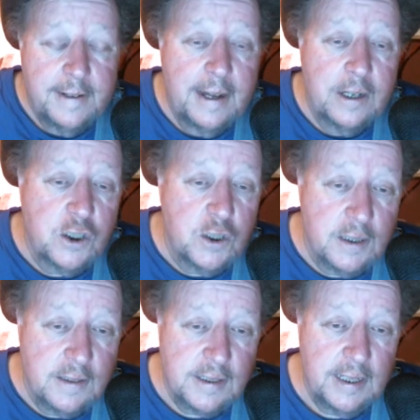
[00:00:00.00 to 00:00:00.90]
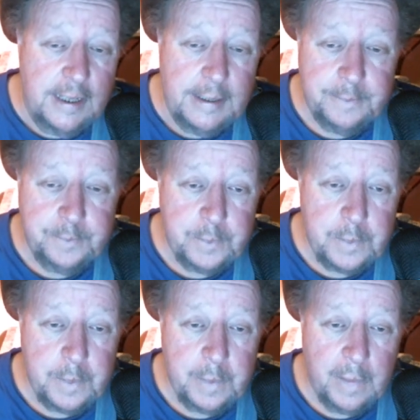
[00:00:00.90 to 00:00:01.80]
Now, as you can see,
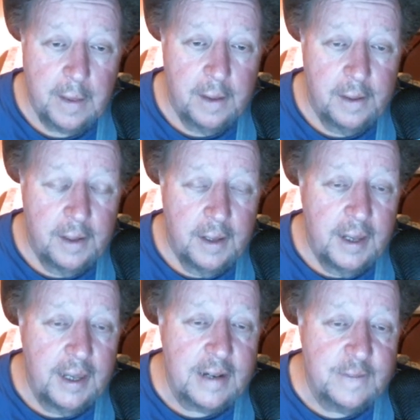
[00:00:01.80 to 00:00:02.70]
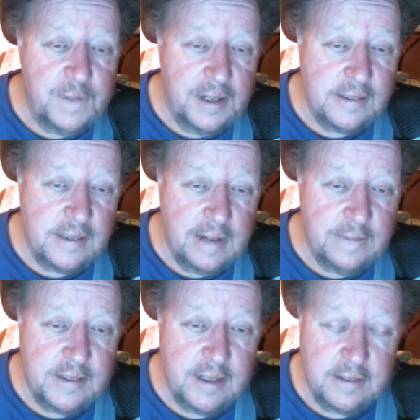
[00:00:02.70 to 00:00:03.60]
he confessed to
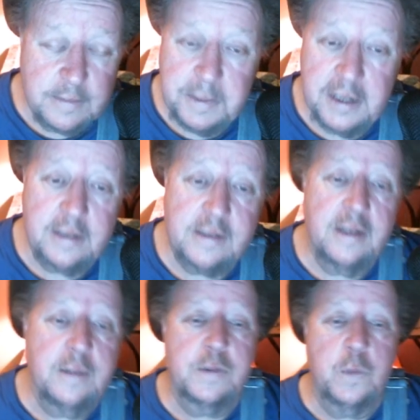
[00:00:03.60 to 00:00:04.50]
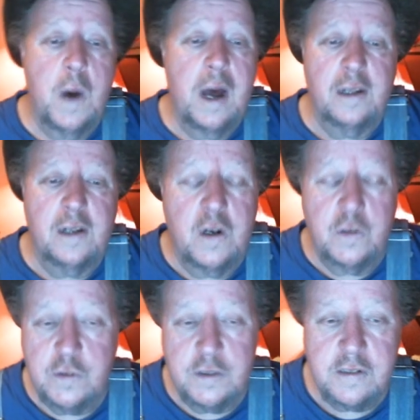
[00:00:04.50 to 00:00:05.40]
having sex, but it was a while ago,
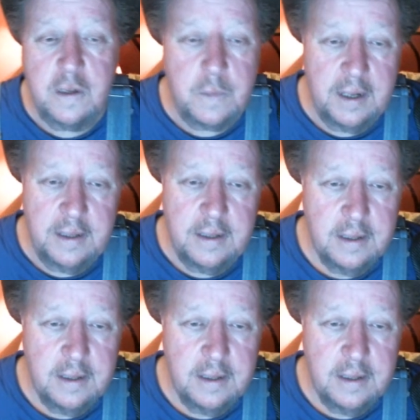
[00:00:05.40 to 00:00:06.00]
so it's all right.